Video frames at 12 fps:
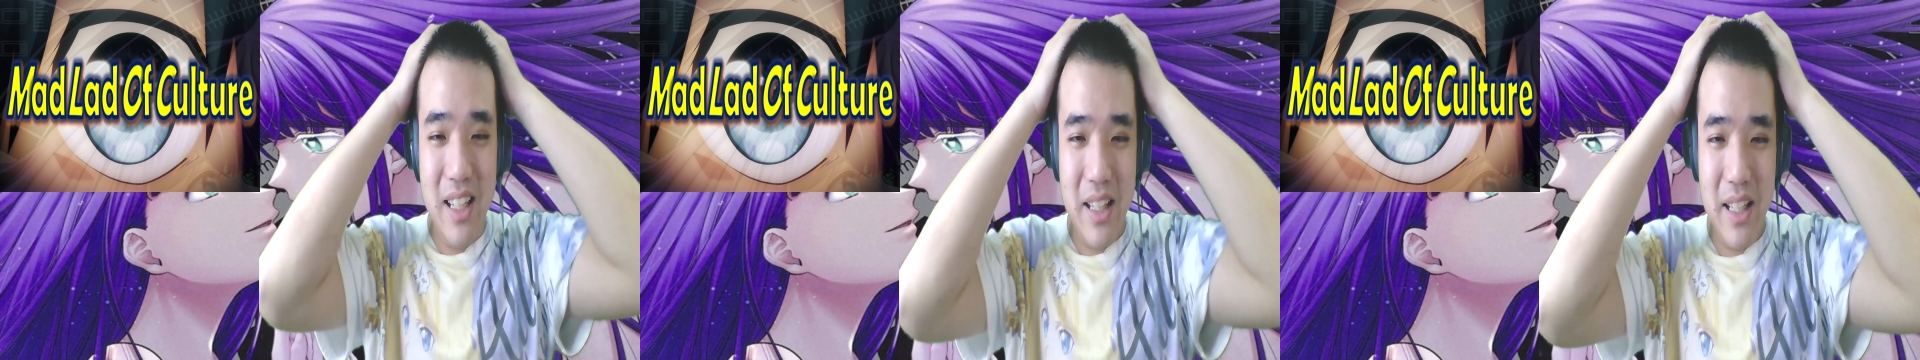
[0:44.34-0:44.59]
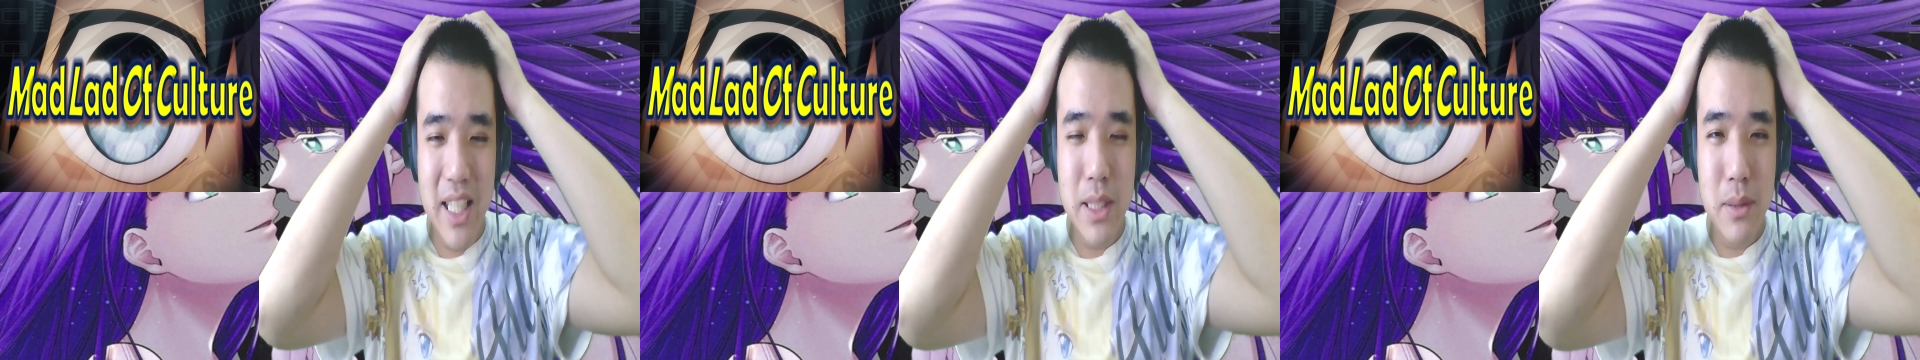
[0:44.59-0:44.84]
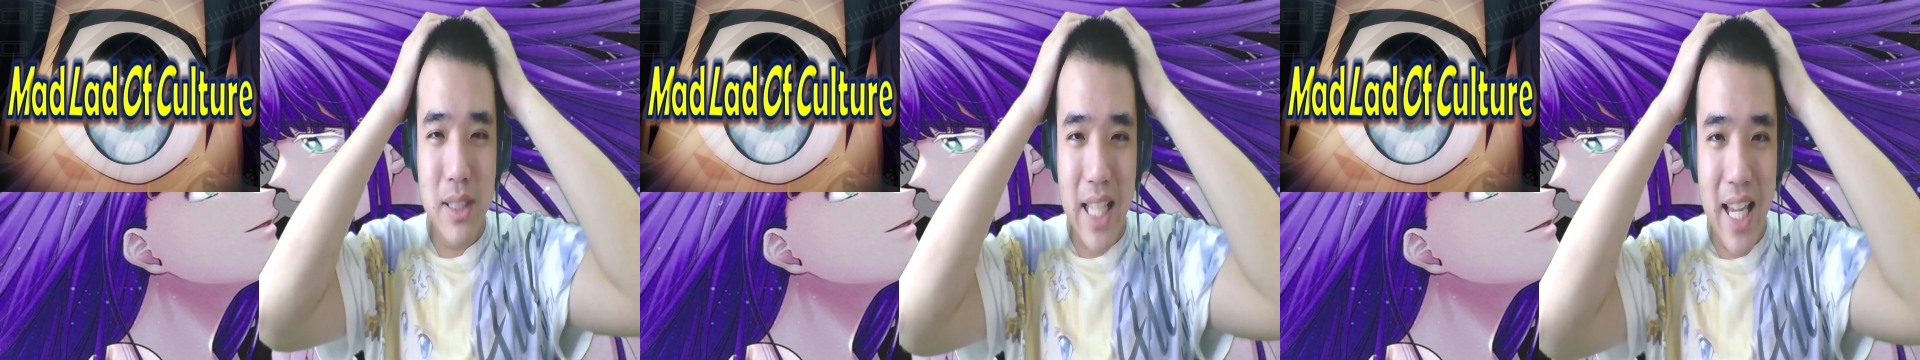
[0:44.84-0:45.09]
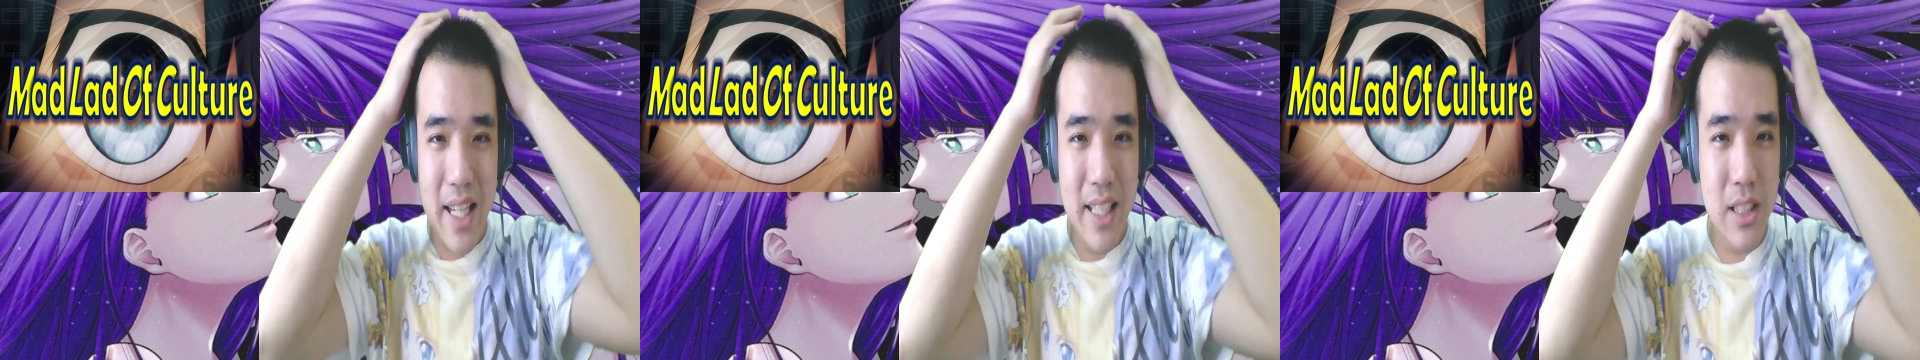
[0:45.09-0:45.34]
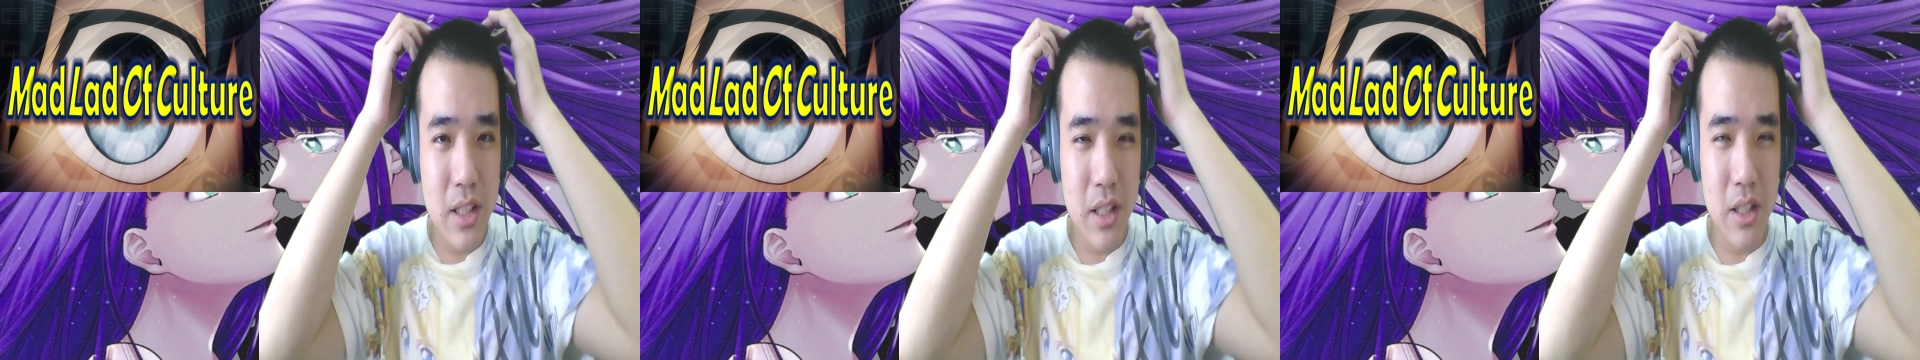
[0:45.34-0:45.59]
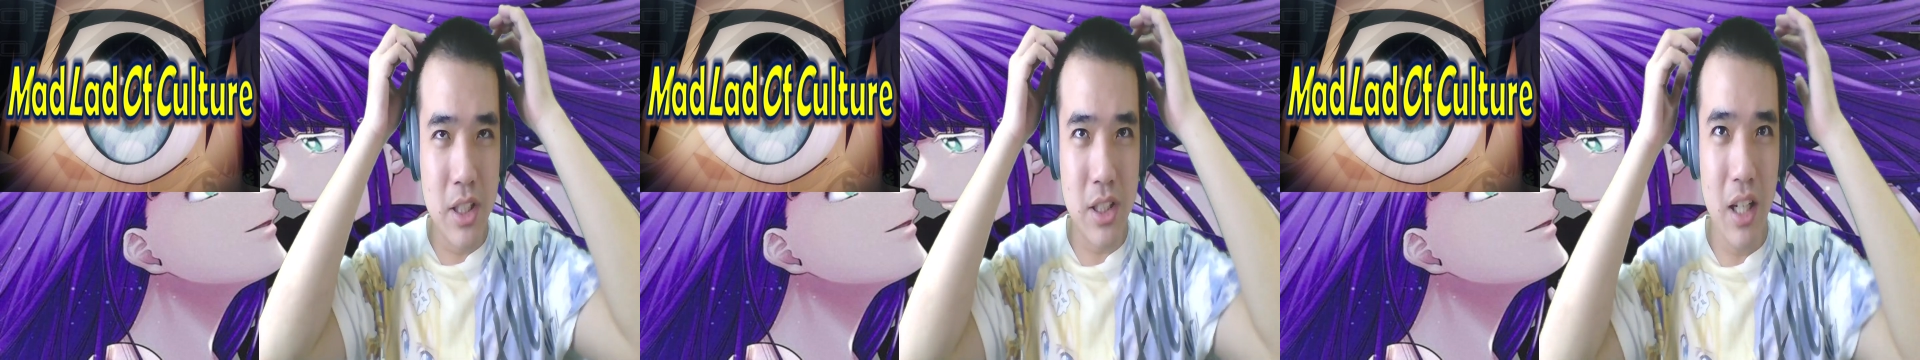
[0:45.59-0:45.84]
It's sad. It's
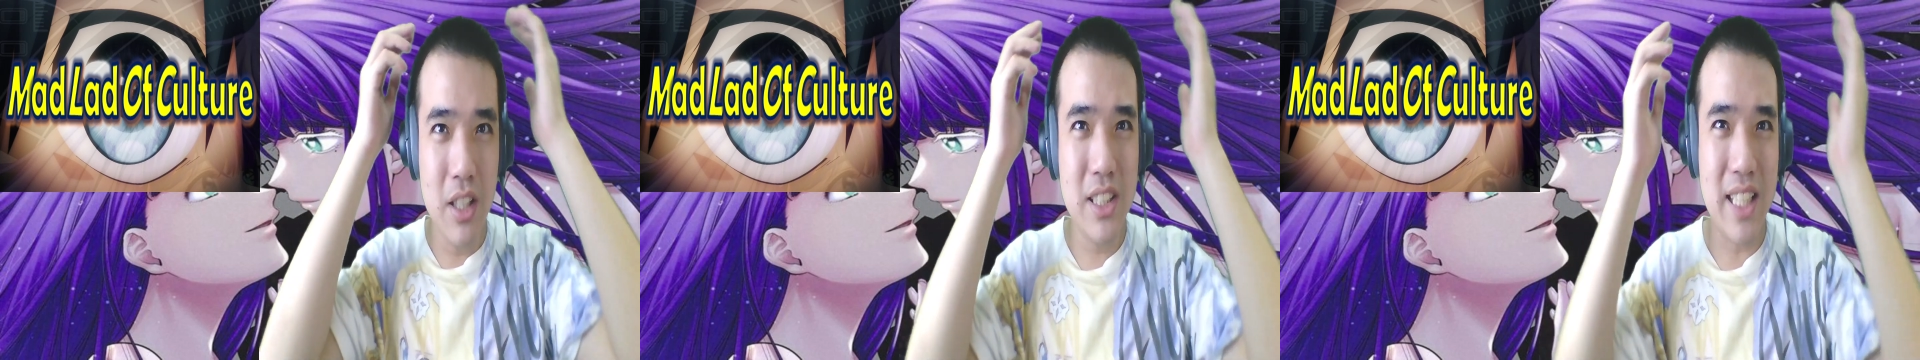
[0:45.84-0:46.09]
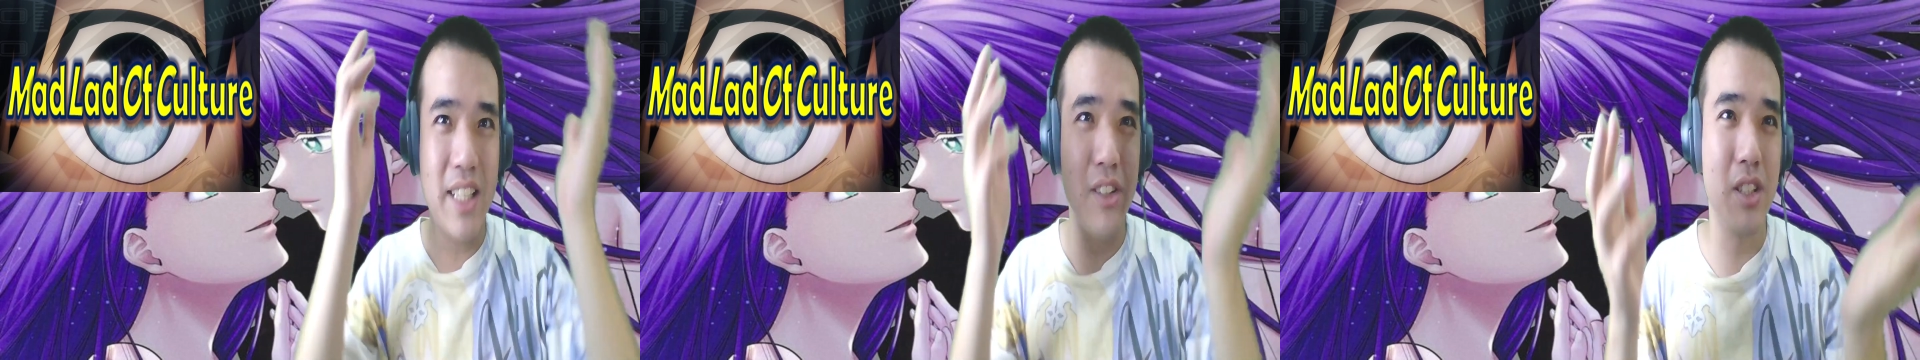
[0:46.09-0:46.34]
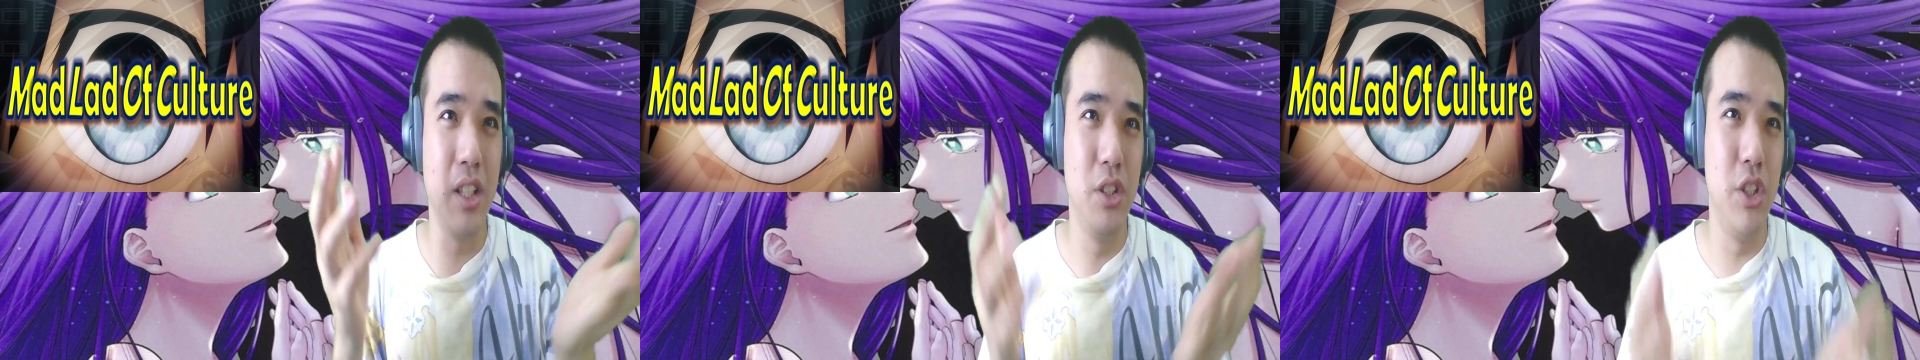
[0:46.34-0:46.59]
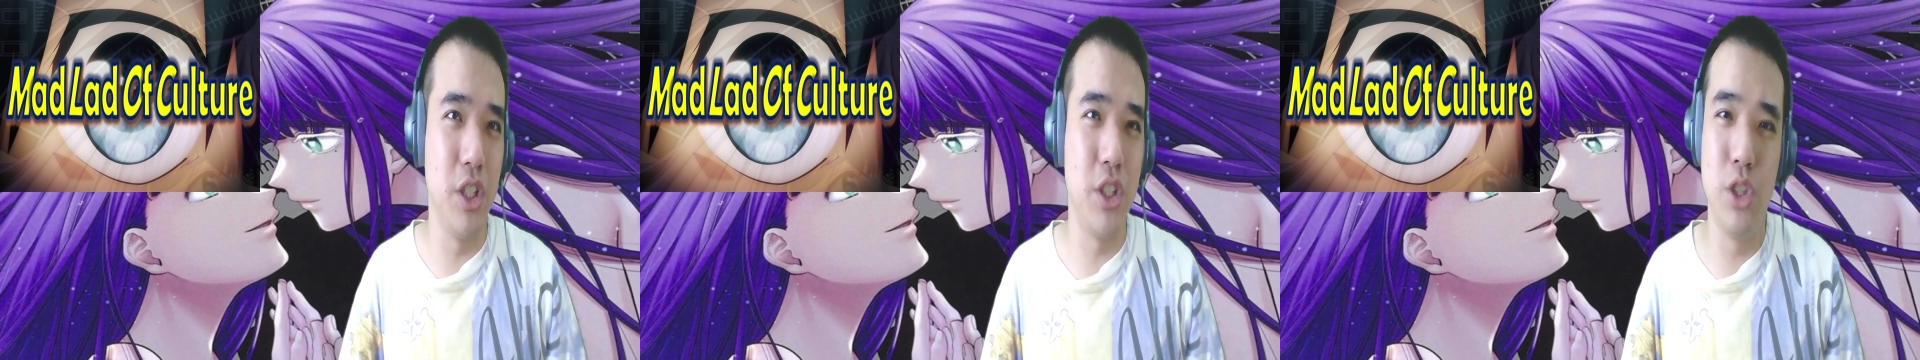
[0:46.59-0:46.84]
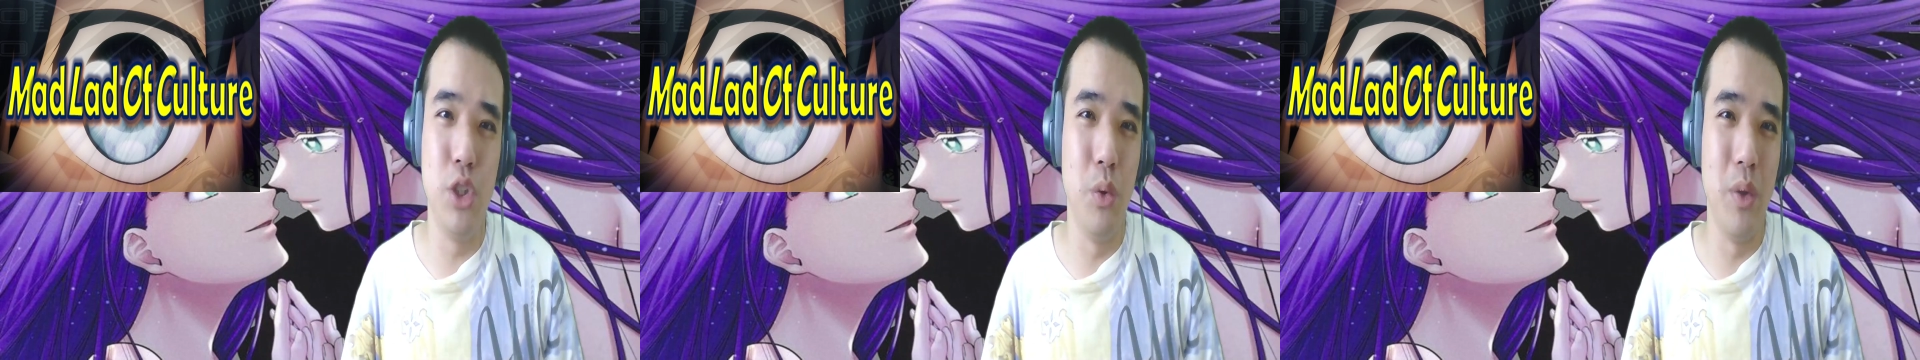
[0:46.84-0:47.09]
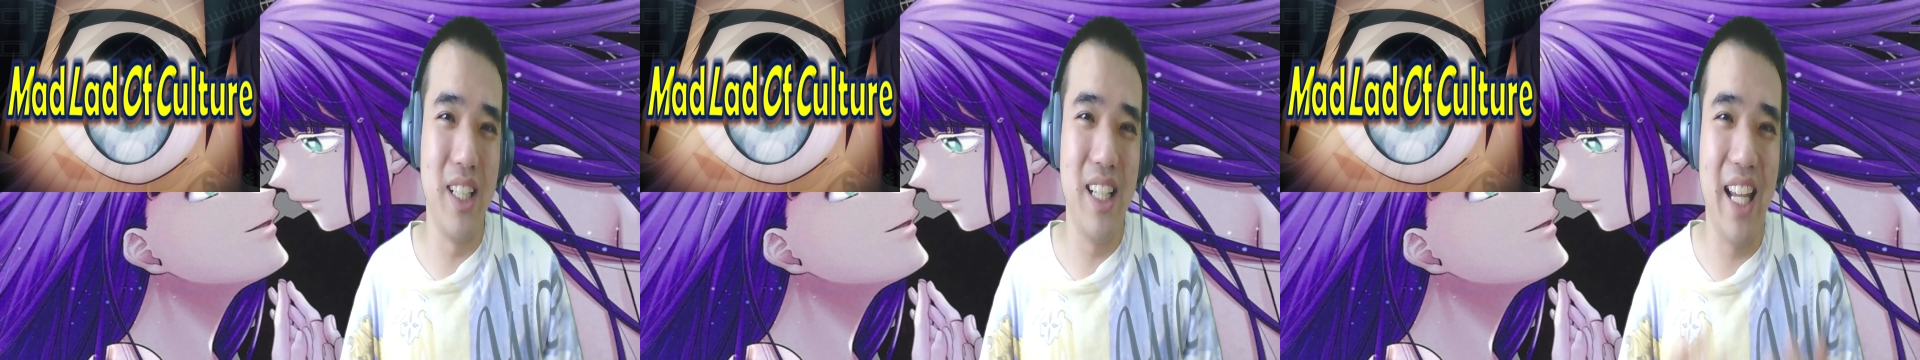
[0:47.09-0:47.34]
the song's title is called Just Do It.